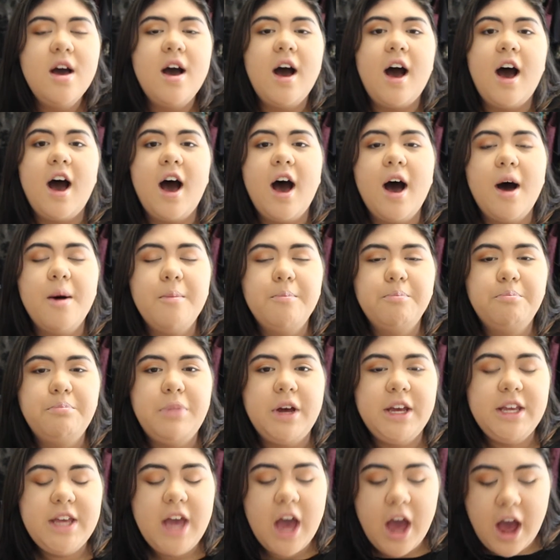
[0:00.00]

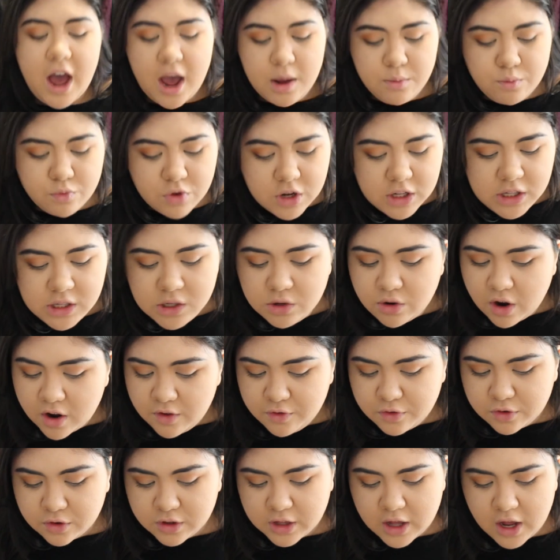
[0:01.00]
But yeah, I'm really
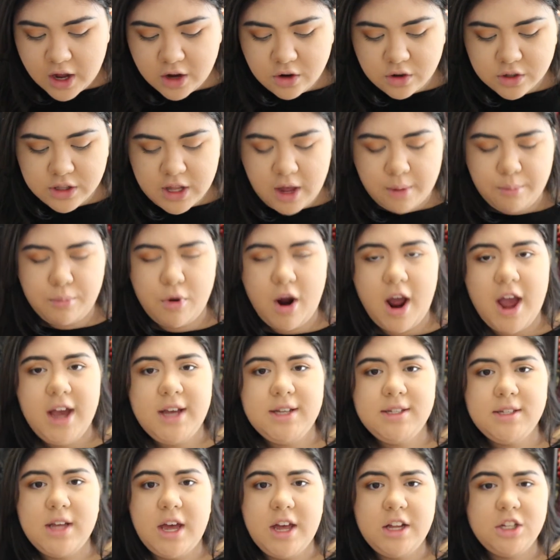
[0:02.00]
grateful that I got that
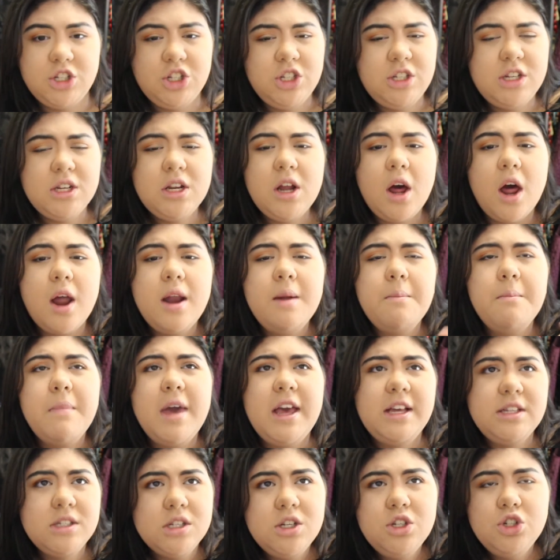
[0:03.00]
price, and she did an
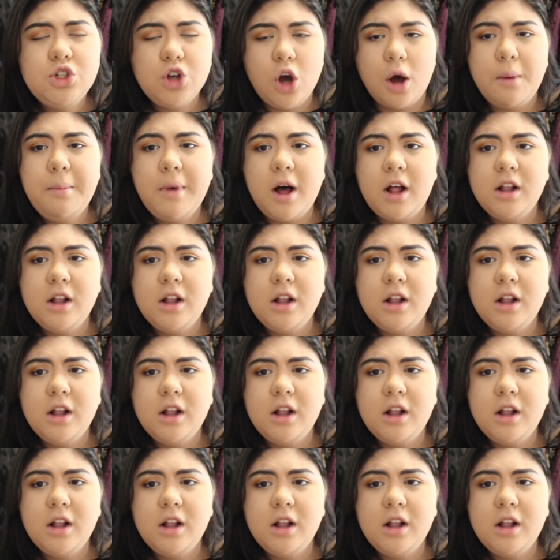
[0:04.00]
amazing job.